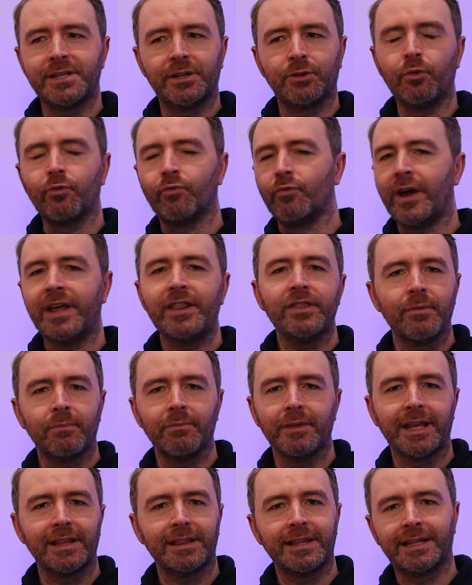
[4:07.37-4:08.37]
They don't write
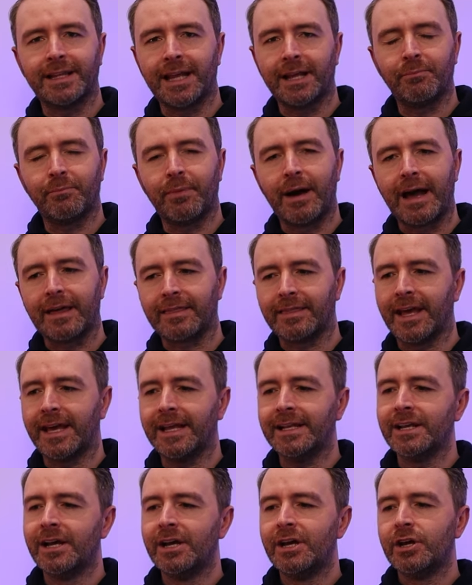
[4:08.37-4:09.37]
them like they did back
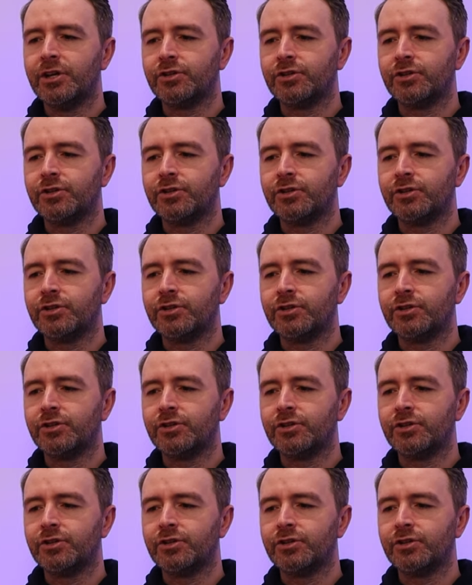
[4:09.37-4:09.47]
then.